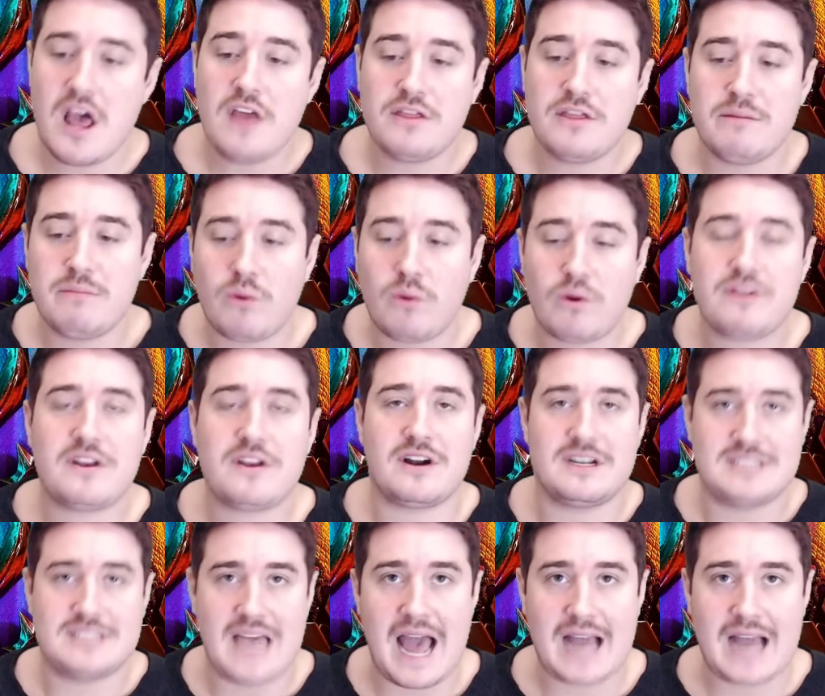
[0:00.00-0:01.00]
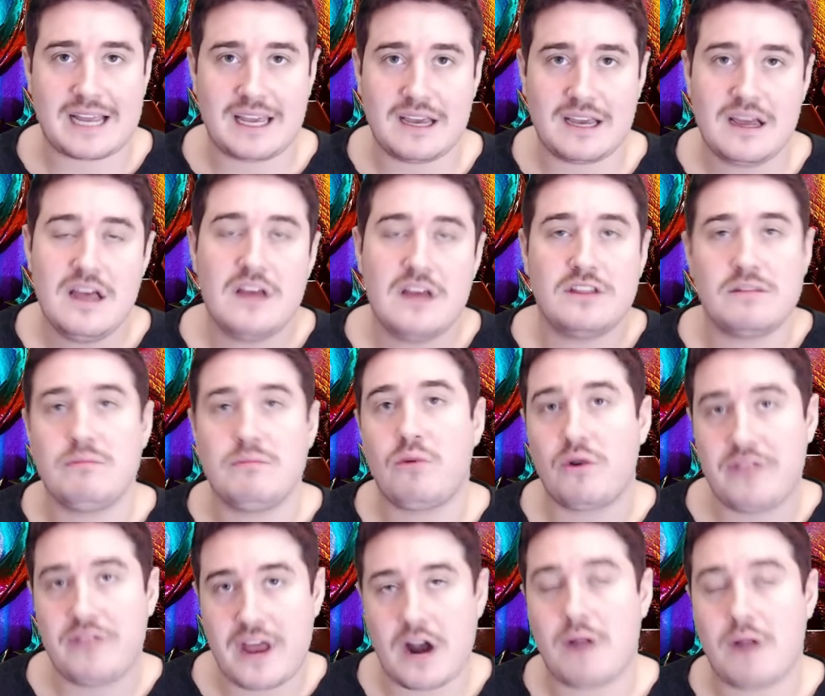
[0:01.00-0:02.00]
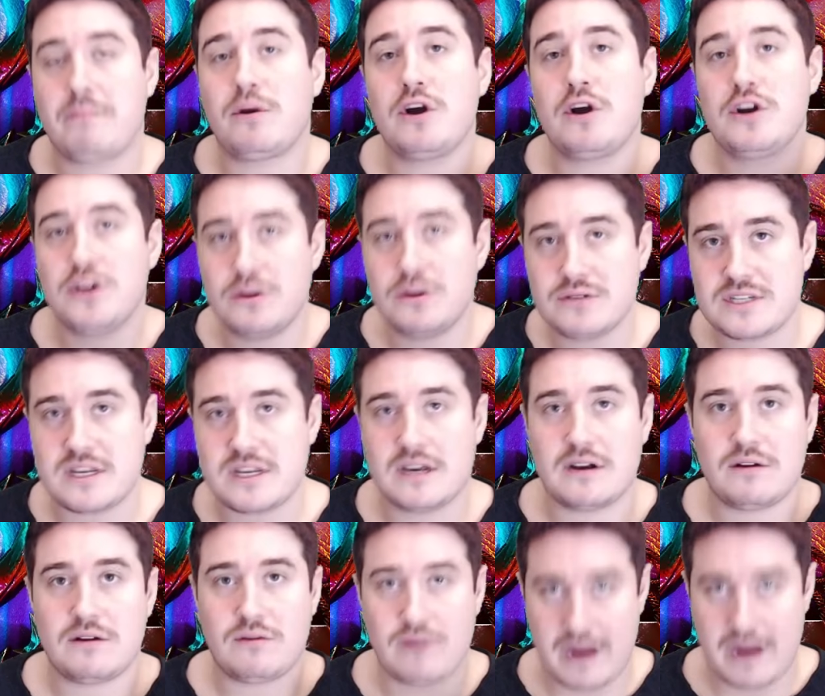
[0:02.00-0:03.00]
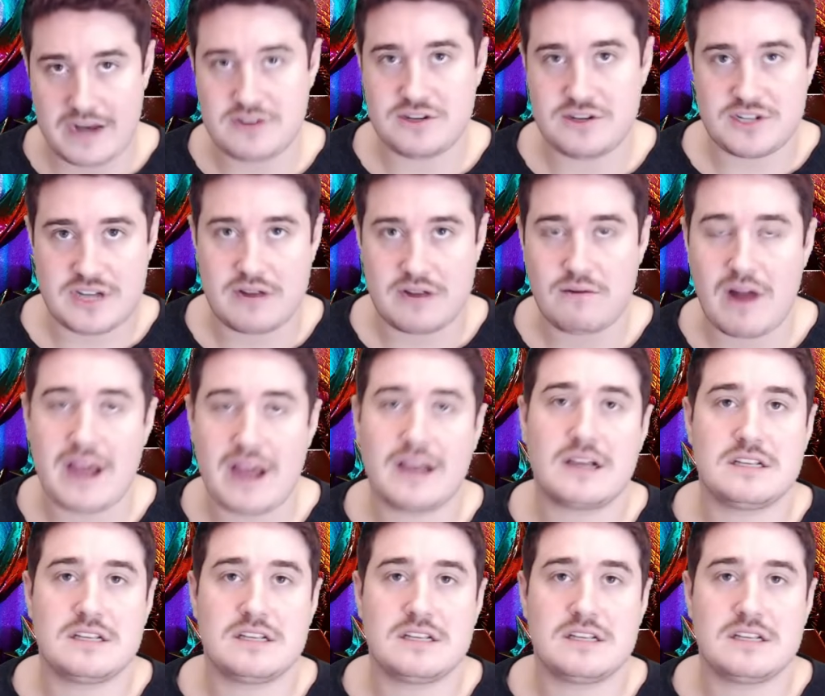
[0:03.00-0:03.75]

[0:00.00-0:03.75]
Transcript: The more they're attacking, the more they are producing rage regen, right?